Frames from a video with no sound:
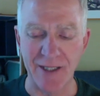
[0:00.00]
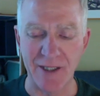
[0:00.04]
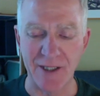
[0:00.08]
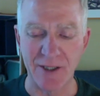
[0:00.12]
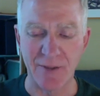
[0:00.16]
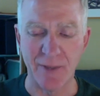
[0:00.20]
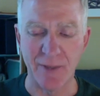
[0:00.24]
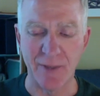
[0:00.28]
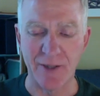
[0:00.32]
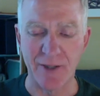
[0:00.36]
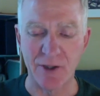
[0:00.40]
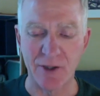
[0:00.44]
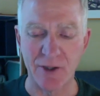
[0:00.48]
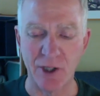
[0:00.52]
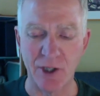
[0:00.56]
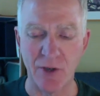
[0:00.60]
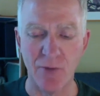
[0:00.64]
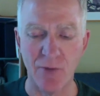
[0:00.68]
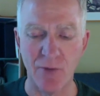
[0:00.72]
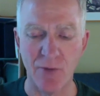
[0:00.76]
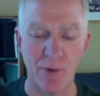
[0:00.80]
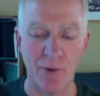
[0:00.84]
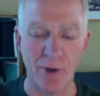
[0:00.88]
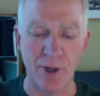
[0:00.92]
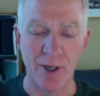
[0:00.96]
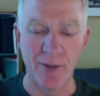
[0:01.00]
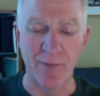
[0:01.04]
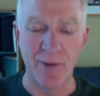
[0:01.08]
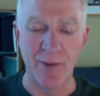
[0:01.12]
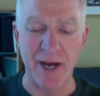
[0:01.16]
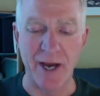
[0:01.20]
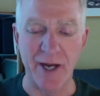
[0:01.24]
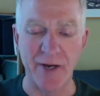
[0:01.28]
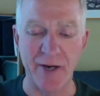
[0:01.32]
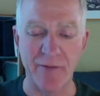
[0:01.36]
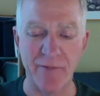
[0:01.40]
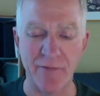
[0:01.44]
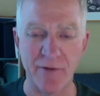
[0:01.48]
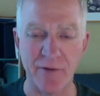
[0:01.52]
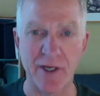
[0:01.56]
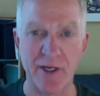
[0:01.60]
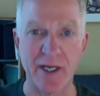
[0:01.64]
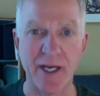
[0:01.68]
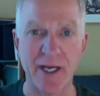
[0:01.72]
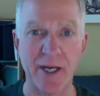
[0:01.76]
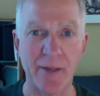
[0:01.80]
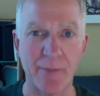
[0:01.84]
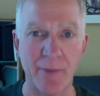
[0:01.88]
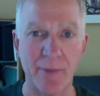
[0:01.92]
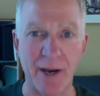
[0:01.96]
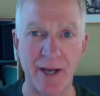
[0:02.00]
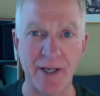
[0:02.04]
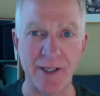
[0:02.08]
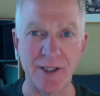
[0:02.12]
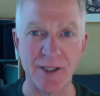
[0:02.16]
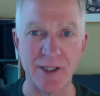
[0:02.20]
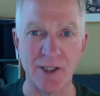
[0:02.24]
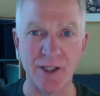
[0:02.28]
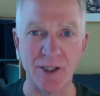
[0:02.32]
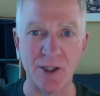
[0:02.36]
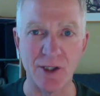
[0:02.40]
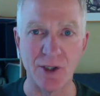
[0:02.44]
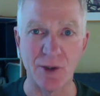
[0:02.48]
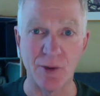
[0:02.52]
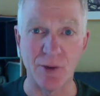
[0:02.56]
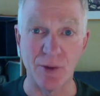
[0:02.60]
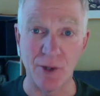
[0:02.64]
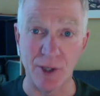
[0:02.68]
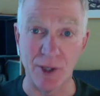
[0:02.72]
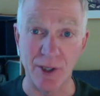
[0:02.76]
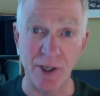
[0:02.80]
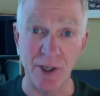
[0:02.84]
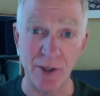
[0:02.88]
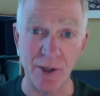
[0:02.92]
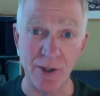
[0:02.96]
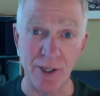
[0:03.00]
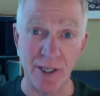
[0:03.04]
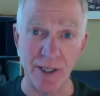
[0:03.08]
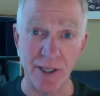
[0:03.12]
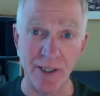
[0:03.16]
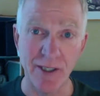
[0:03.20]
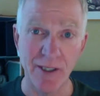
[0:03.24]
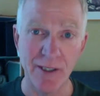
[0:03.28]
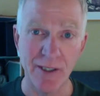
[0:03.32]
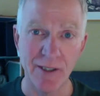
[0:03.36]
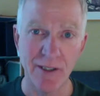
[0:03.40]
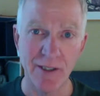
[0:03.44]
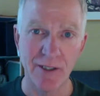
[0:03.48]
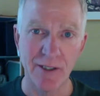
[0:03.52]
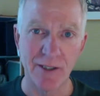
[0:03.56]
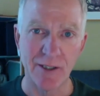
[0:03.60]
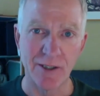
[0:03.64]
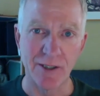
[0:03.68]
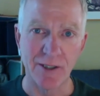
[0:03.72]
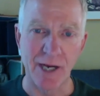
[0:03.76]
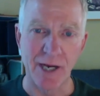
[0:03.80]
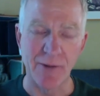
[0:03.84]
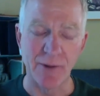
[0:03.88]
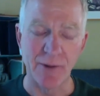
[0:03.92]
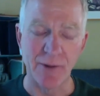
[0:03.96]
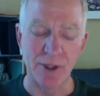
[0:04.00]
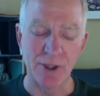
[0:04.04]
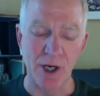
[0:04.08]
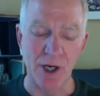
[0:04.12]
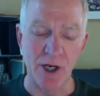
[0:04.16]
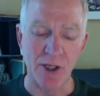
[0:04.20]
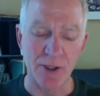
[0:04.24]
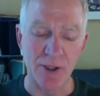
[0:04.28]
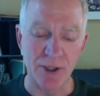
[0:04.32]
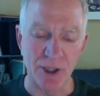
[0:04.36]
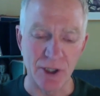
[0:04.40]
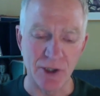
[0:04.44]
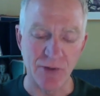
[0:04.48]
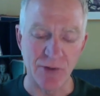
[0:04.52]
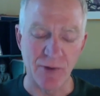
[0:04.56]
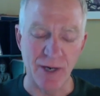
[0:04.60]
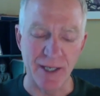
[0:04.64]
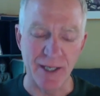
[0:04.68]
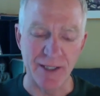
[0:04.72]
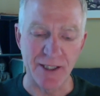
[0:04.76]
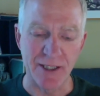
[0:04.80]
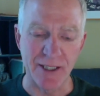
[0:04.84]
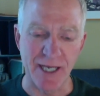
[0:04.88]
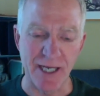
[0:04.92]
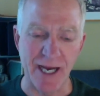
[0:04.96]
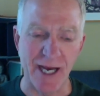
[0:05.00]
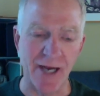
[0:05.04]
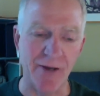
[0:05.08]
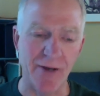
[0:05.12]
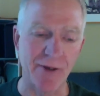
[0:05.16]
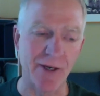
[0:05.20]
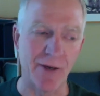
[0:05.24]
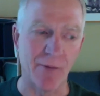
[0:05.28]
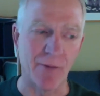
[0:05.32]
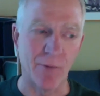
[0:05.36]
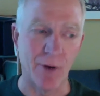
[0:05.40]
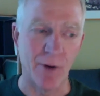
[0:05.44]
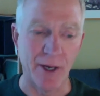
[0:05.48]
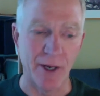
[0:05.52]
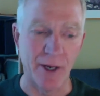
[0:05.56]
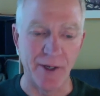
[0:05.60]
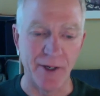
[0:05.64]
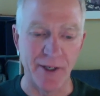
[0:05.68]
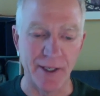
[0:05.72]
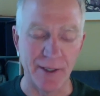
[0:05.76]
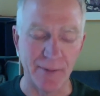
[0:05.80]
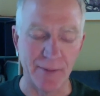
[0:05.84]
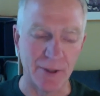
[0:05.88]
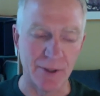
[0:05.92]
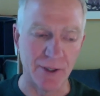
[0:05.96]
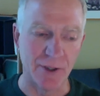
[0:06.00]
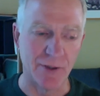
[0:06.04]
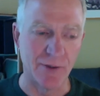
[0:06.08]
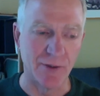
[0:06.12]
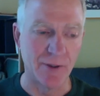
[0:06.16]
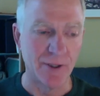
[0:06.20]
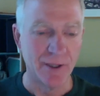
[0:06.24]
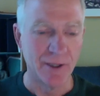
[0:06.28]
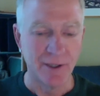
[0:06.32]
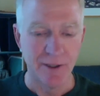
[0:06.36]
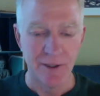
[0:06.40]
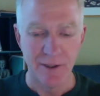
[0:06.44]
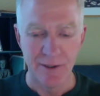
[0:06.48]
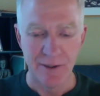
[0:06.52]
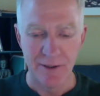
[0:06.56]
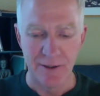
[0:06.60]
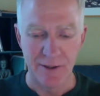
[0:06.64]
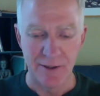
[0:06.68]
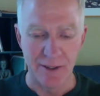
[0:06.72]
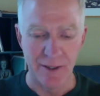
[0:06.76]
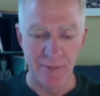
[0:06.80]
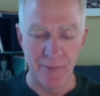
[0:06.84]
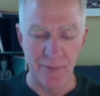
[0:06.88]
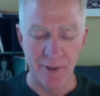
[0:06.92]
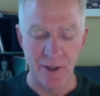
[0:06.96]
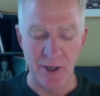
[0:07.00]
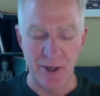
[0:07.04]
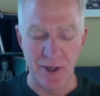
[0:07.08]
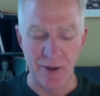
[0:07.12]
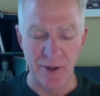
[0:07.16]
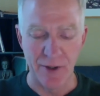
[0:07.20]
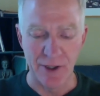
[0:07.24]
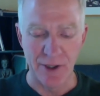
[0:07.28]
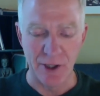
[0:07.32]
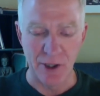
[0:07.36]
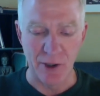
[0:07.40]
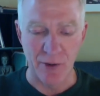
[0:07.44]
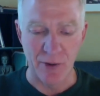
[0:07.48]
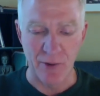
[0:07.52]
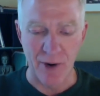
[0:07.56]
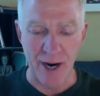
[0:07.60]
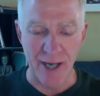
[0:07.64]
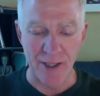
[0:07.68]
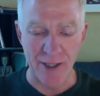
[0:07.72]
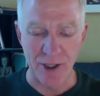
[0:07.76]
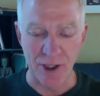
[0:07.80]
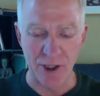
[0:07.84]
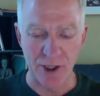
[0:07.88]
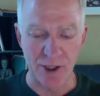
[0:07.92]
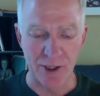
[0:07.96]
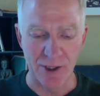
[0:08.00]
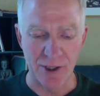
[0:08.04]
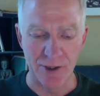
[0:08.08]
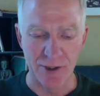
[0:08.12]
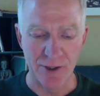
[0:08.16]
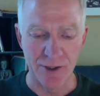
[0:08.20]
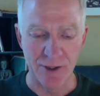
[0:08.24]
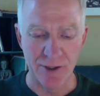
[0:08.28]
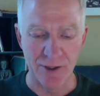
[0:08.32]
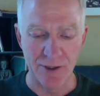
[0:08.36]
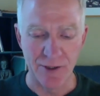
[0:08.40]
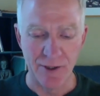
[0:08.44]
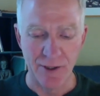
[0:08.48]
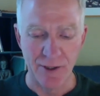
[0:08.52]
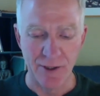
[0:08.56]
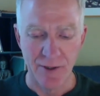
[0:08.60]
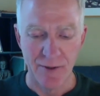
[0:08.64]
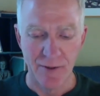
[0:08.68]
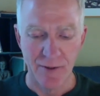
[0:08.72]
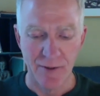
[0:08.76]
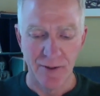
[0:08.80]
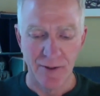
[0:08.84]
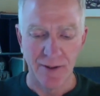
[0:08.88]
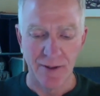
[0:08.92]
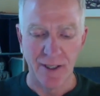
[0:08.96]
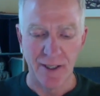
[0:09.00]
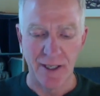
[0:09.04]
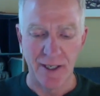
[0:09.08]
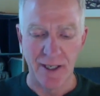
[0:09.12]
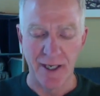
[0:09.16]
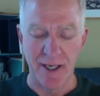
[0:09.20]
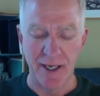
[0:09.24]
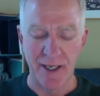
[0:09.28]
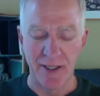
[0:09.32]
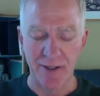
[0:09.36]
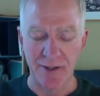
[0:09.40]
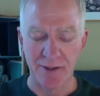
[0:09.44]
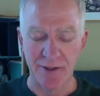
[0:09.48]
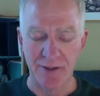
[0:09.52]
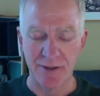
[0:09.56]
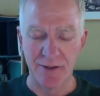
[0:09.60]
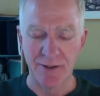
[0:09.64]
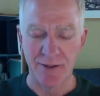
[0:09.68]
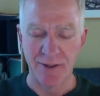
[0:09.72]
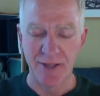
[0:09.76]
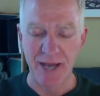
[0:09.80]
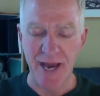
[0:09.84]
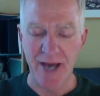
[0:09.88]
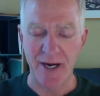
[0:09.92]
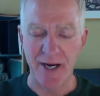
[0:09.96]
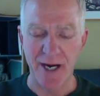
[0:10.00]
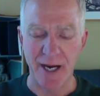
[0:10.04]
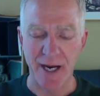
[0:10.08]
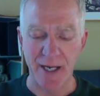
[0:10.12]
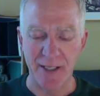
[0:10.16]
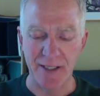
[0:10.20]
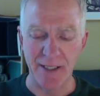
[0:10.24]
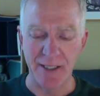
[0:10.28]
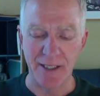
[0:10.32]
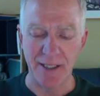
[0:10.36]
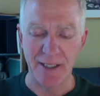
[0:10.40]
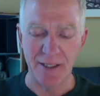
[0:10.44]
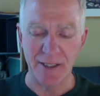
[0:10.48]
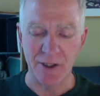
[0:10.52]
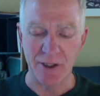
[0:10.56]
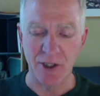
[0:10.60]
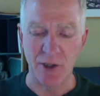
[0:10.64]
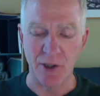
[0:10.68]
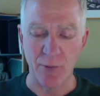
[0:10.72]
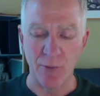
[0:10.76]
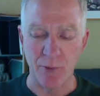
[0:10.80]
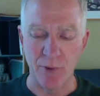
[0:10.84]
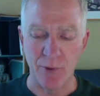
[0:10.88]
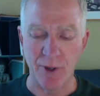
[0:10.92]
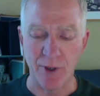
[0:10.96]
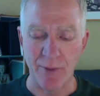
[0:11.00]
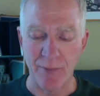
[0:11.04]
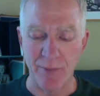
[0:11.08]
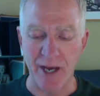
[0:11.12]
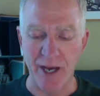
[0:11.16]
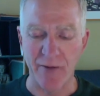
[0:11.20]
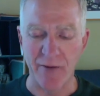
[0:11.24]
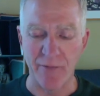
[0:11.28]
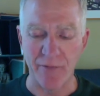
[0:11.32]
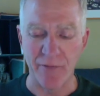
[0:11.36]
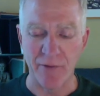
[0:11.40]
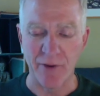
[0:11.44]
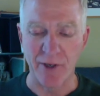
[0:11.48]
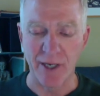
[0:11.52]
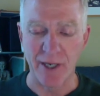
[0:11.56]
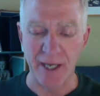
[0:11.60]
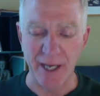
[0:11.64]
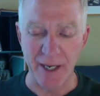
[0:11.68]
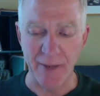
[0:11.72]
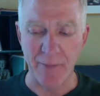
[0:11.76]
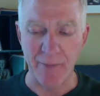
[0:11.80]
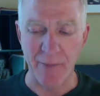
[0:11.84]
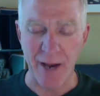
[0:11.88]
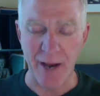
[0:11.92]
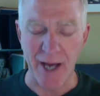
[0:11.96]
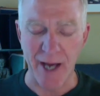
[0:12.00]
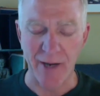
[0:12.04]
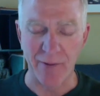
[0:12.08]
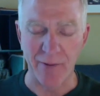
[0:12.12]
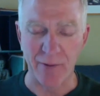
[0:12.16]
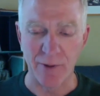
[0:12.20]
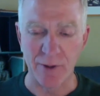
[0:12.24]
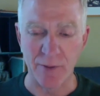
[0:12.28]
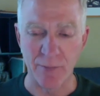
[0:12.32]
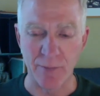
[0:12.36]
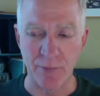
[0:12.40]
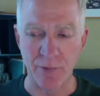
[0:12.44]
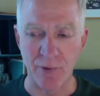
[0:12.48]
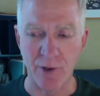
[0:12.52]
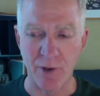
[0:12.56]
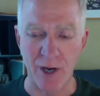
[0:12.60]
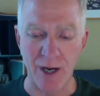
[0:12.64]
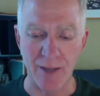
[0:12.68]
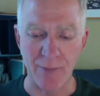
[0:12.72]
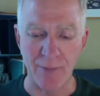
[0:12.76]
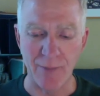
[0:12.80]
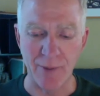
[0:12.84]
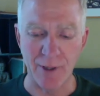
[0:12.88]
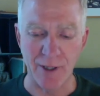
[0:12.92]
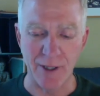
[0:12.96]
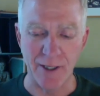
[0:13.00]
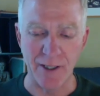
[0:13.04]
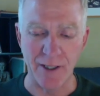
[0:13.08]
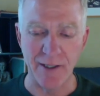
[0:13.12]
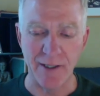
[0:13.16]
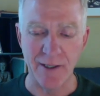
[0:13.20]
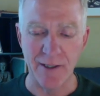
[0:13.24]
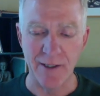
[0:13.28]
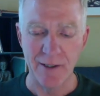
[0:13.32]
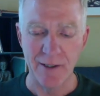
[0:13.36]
about, don't worry about it, forget about it, just do the yoga. Because I was all stressed out. I wanted him to give me all these corrections. And that idea, don't worry about it, forget about it, was probably